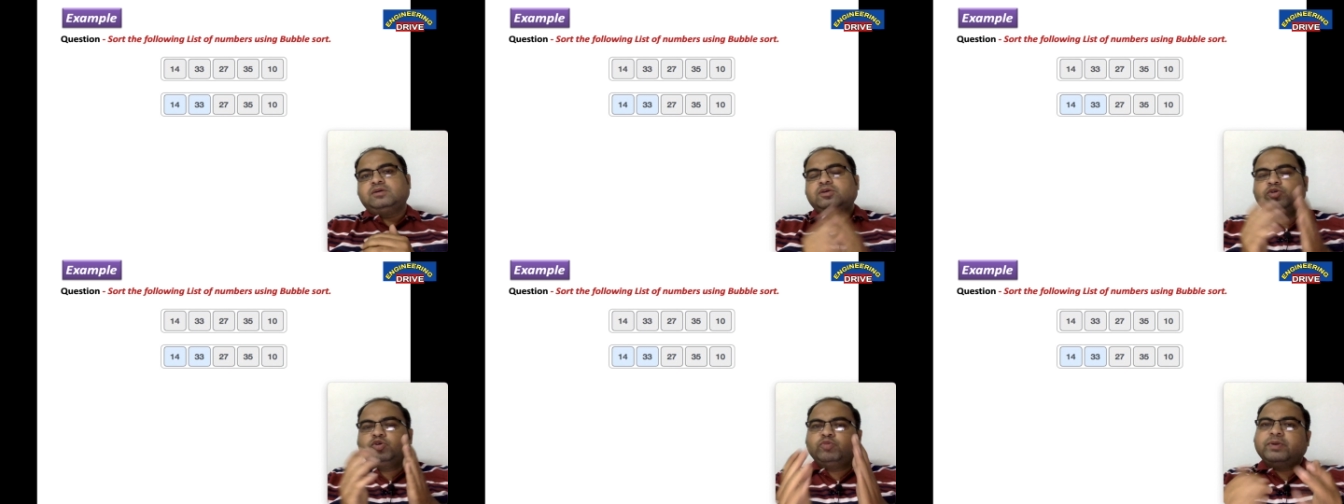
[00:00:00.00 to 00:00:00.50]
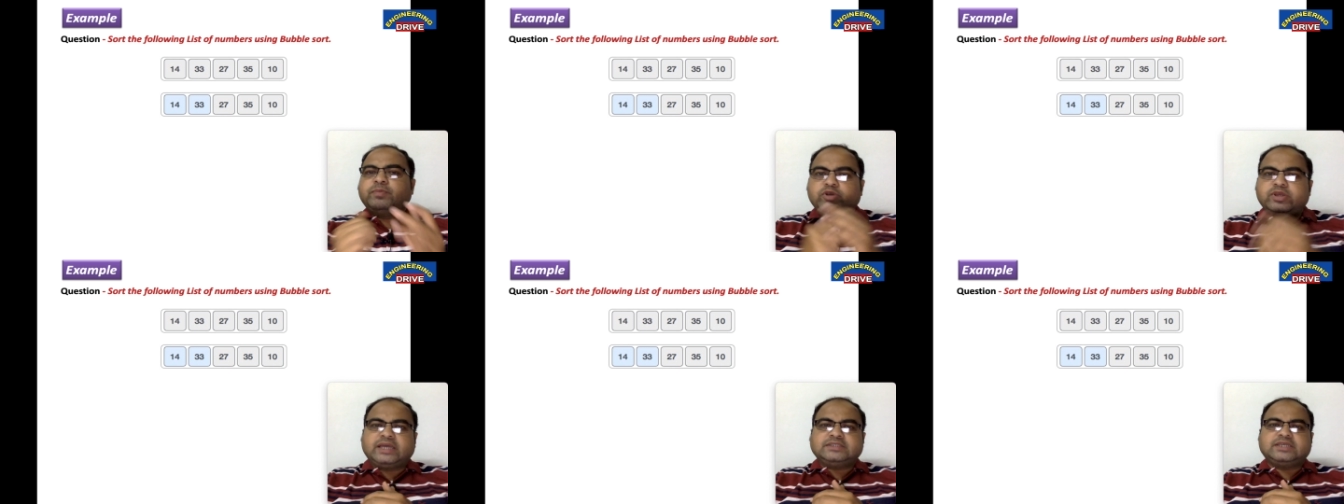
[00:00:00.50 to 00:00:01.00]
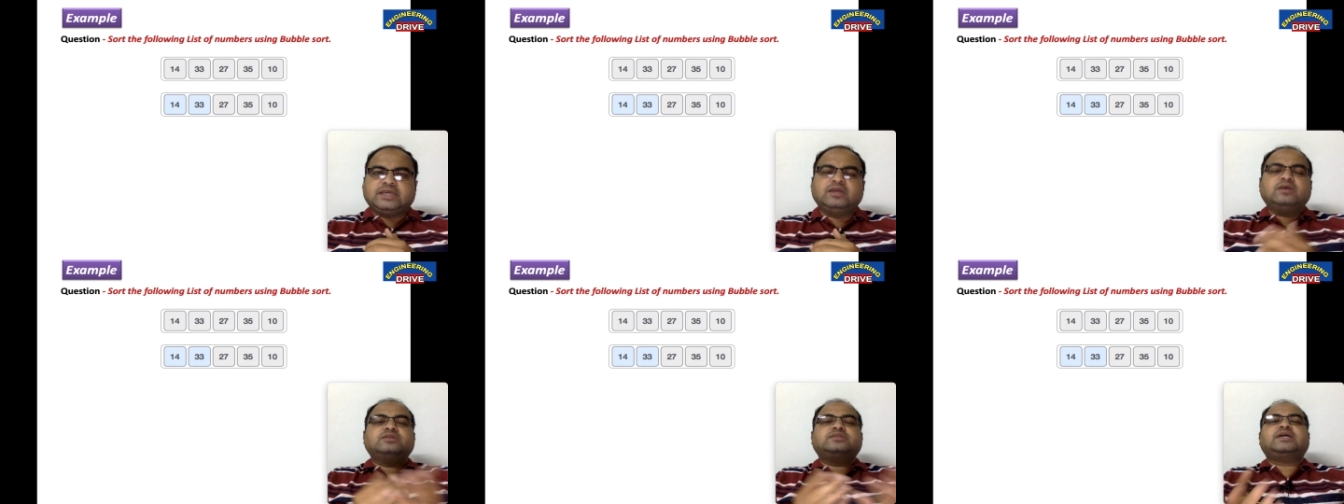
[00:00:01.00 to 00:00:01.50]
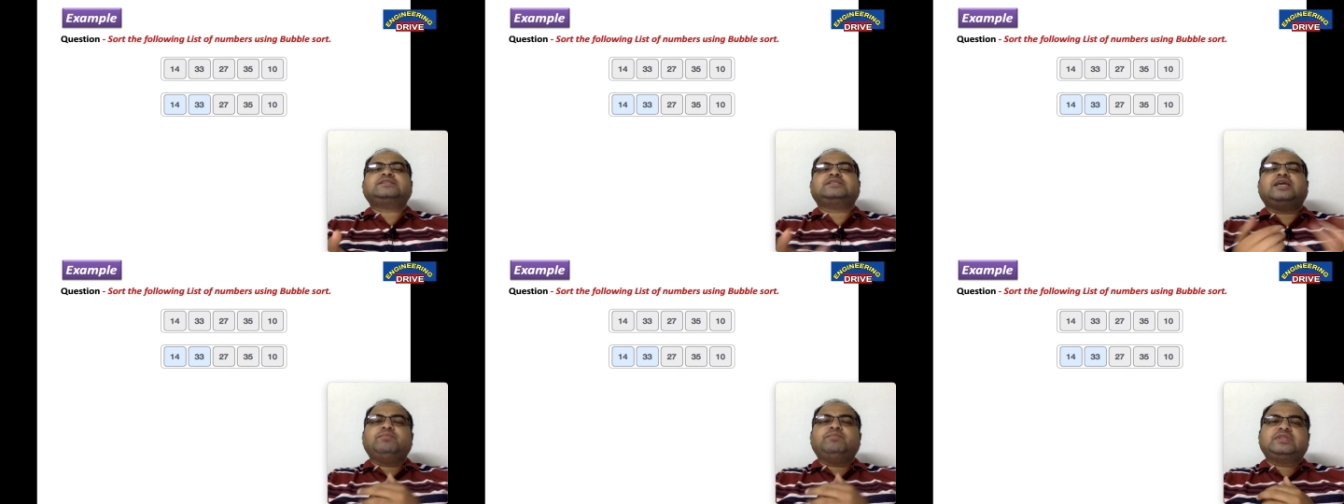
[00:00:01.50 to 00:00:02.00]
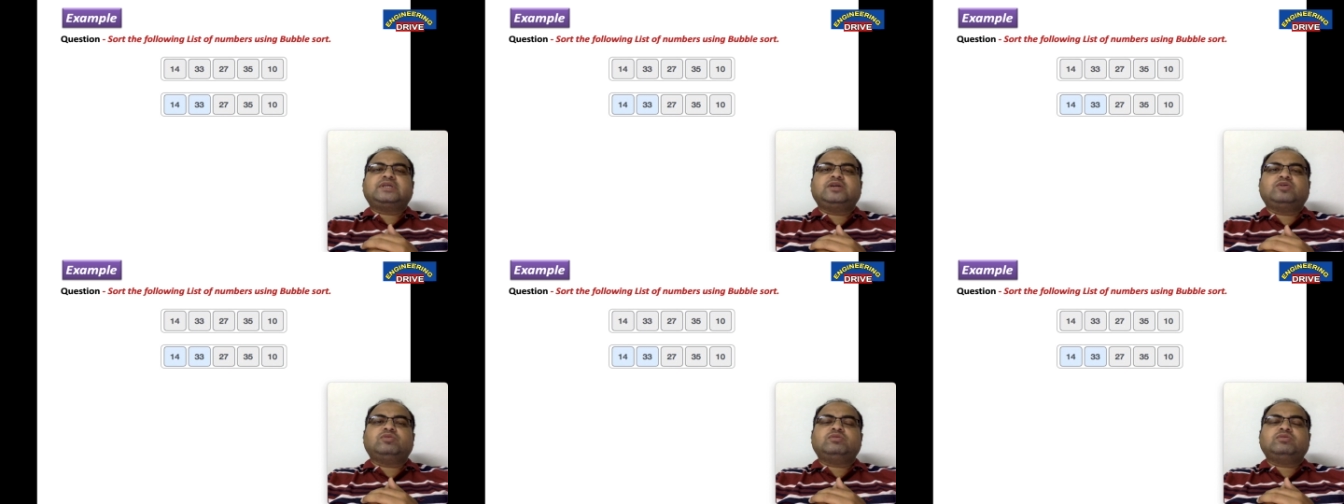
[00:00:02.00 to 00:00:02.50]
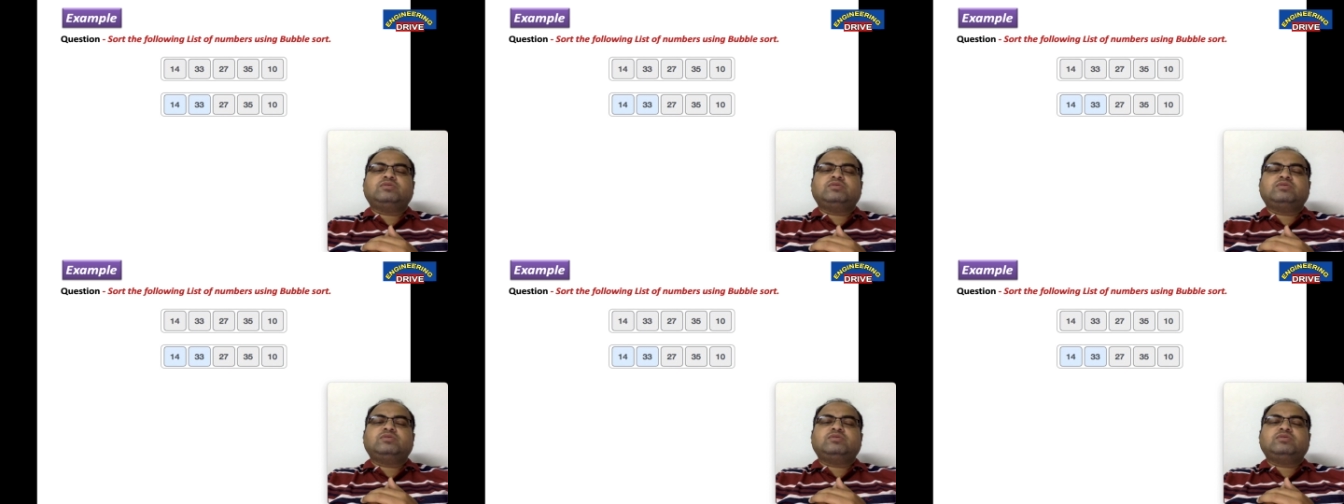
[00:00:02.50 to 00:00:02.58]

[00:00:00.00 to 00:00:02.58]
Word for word: You people can say, sir, same method no.